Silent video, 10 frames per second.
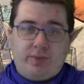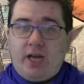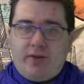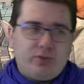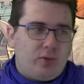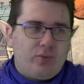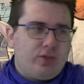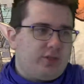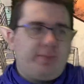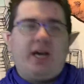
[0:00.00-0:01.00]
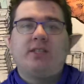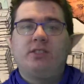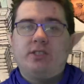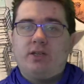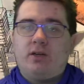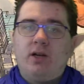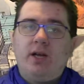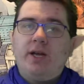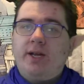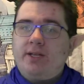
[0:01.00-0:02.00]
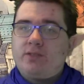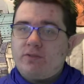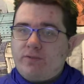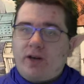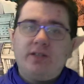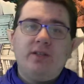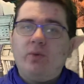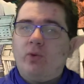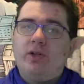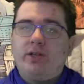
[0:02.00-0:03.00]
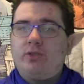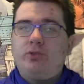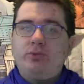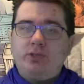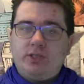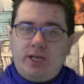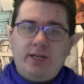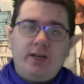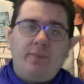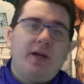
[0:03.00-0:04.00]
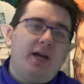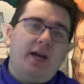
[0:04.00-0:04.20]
after over this past year is finally willing to stand up